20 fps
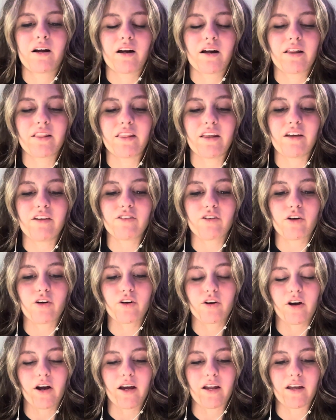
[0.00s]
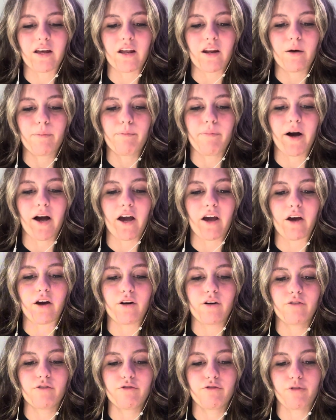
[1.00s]
These are graded by
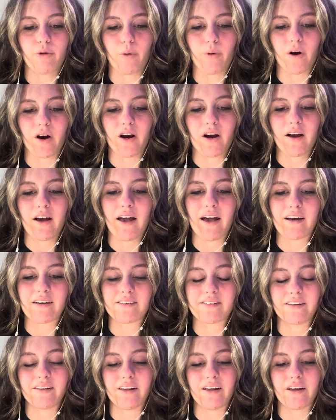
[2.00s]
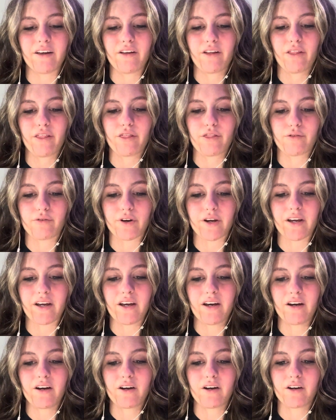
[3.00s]
4 excellent, 3
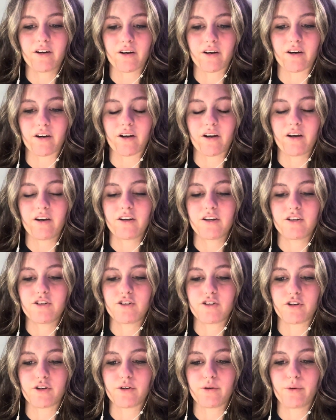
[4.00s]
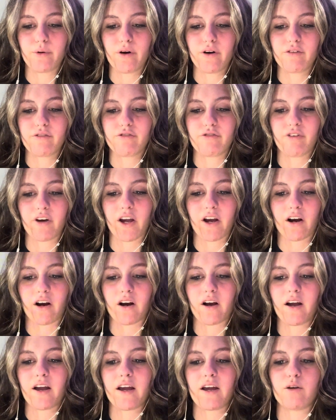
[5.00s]
good, 2 fair,
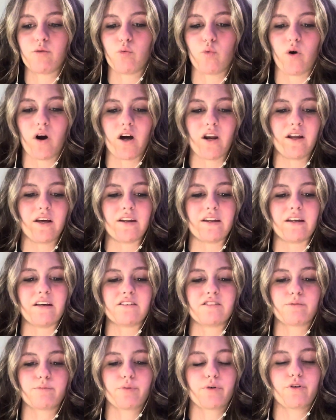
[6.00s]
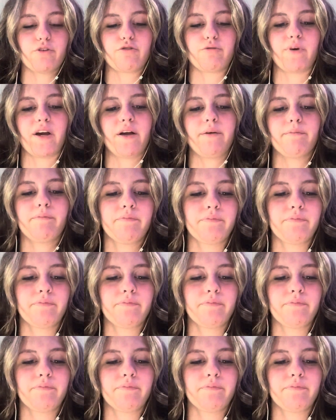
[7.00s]
and 1 needs improvement.